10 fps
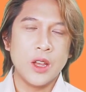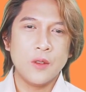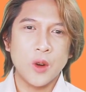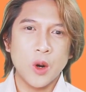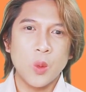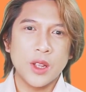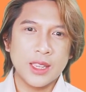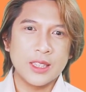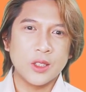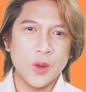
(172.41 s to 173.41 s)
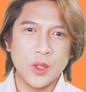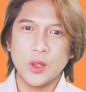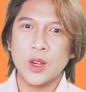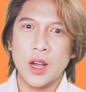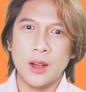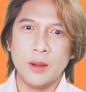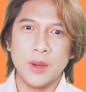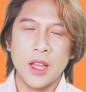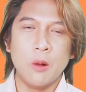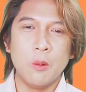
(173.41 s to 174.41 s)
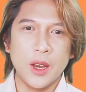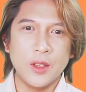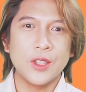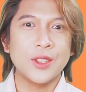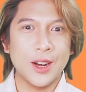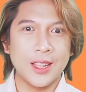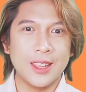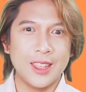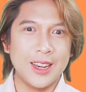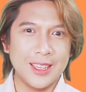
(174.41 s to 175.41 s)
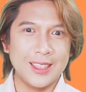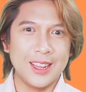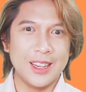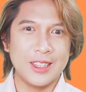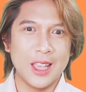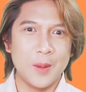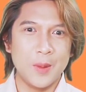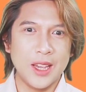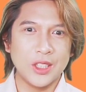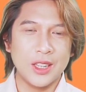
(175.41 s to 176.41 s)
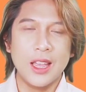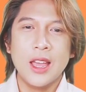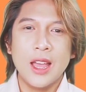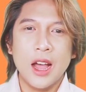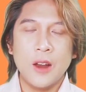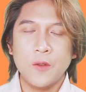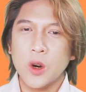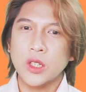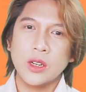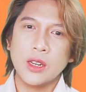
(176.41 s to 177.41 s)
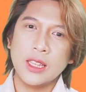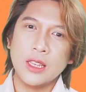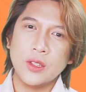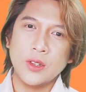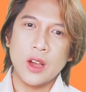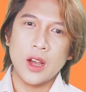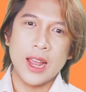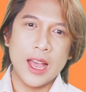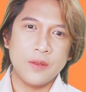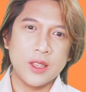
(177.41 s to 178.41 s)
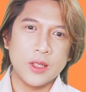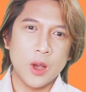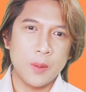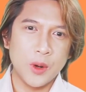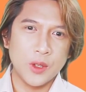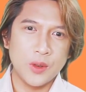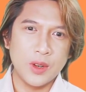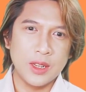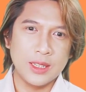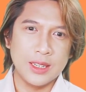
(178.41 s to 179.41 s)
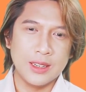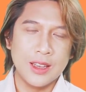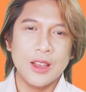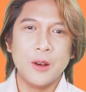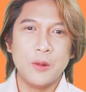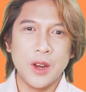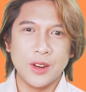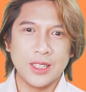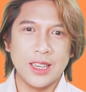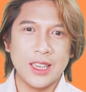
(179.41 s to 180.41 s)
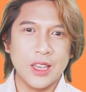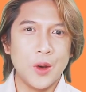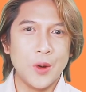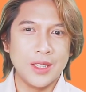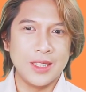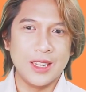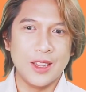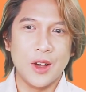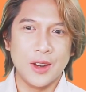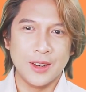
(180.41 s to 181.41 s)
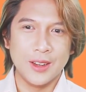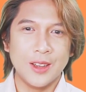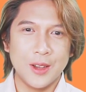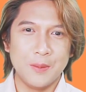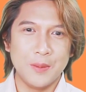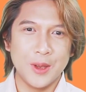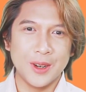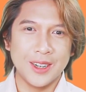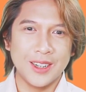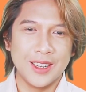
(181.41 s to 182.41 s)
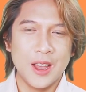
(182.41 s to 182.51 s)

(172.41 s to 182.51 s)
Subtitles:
for what is going to come when you start the listening examination. Unfortunately, you do not have this opportunity when you're taking OET on computer.